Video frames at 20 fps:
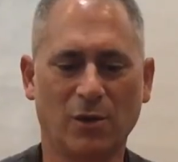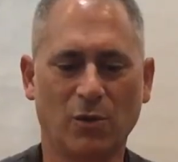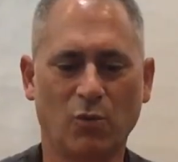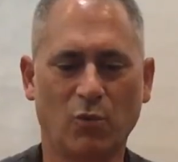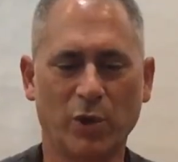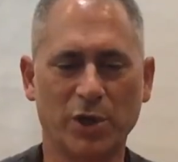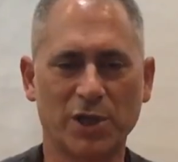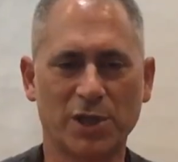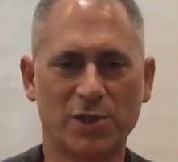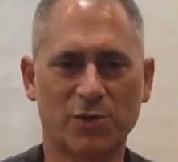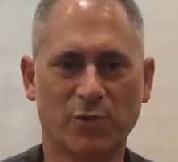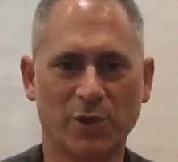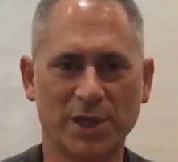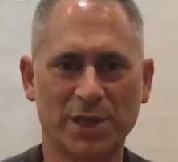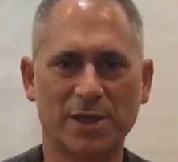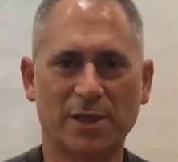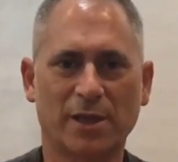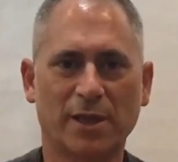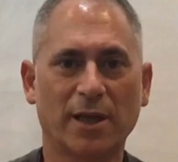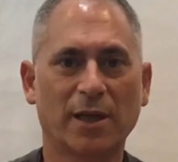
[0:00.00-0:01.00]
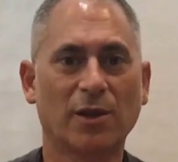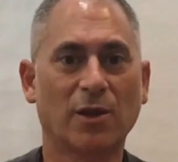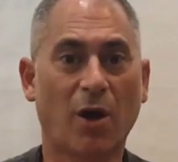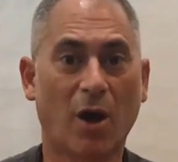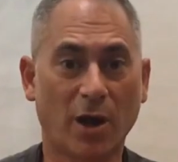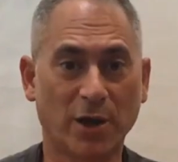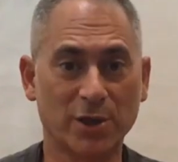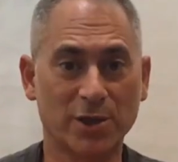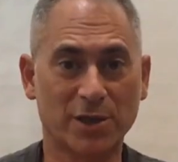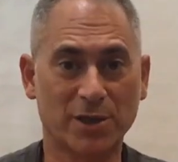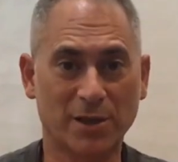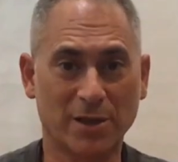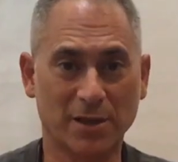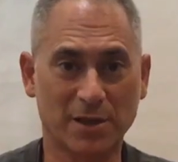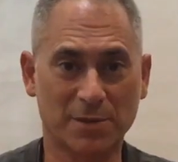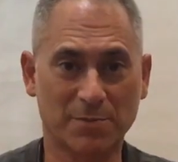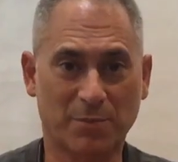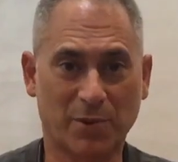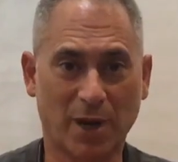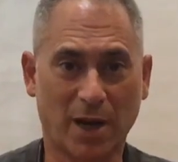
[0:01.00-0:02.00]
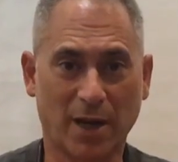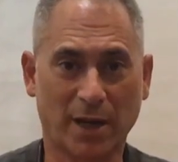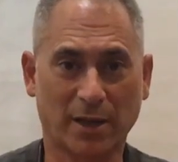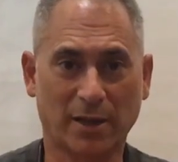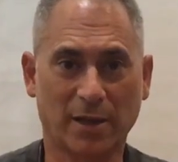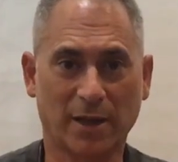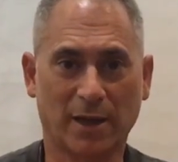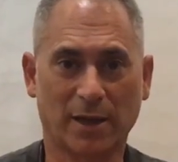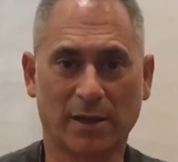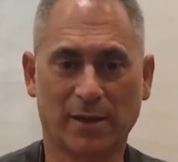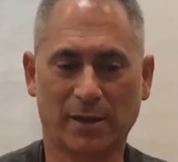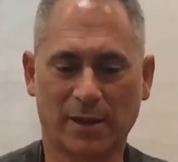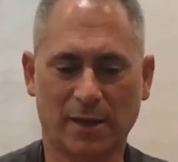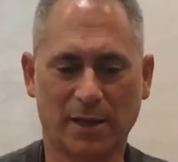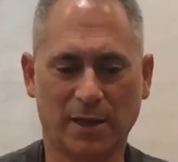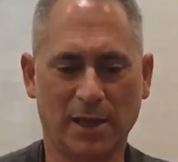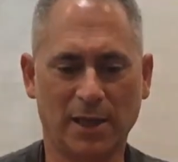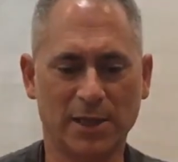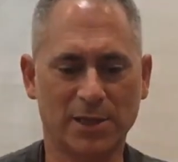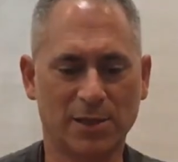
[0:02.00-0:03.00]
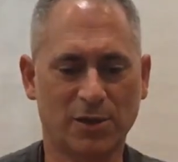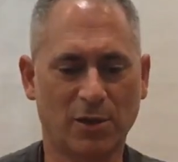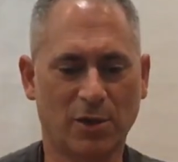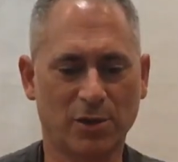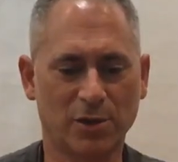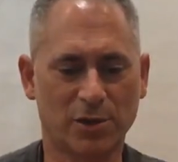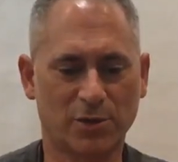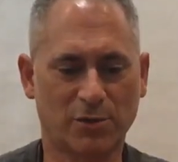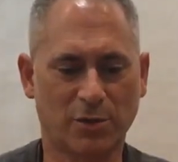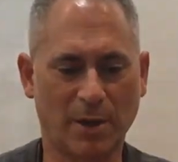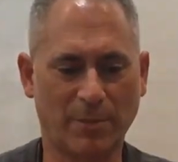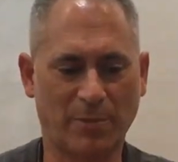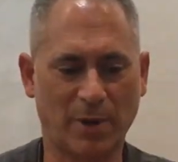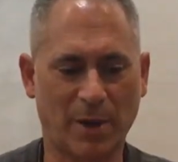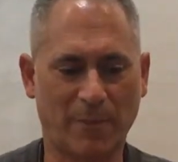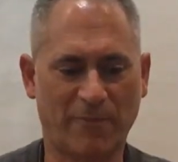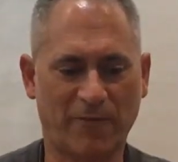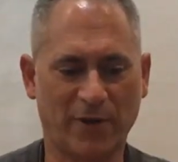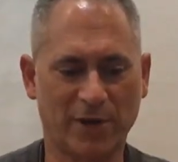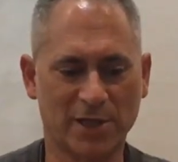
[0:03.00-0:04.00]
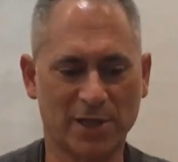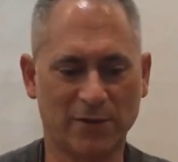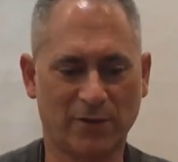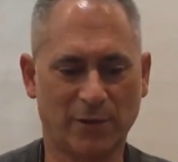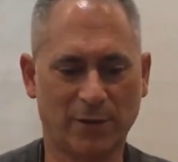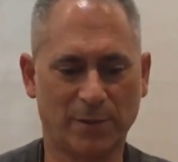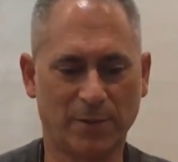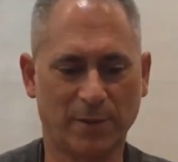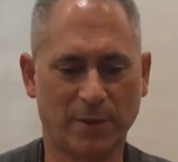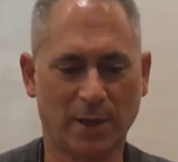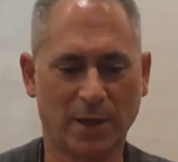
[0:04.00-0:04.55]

We just recently launched this product at the East Coast Rep Festival.